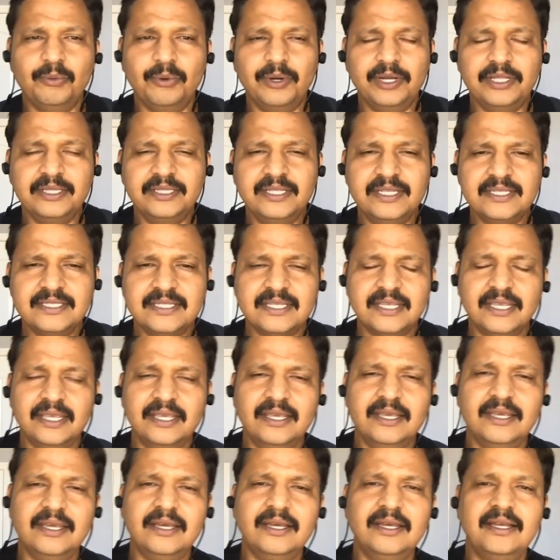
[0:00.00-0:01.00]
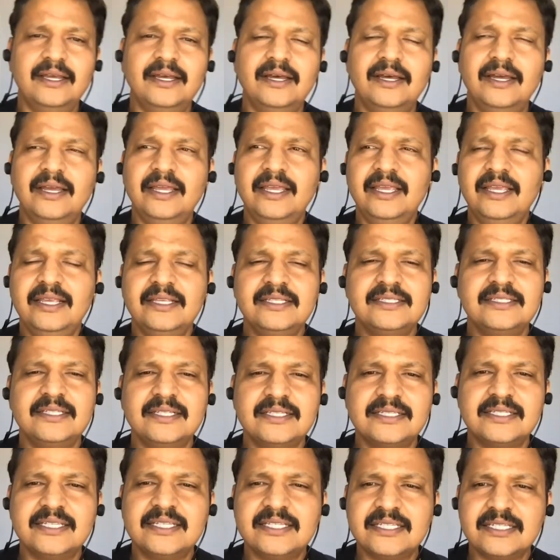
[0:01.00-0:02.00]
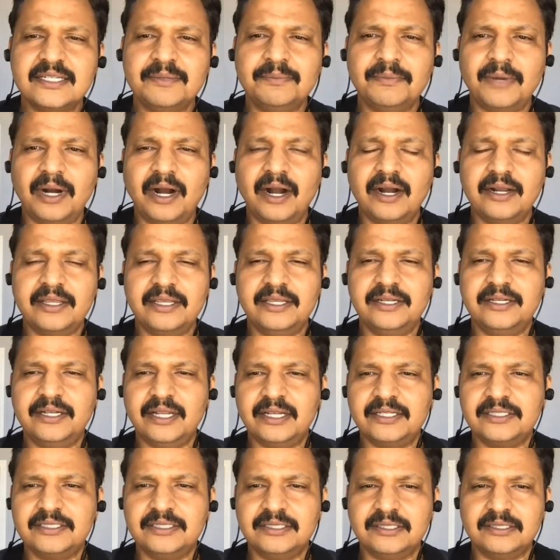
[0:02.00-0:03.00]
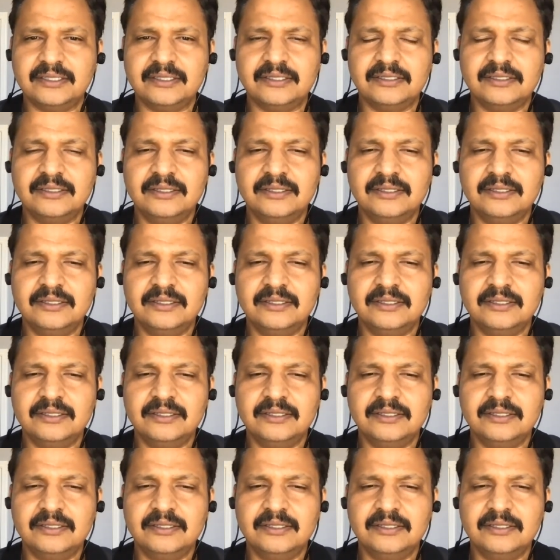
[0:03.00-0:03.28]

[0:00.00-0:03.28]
this is the system architecture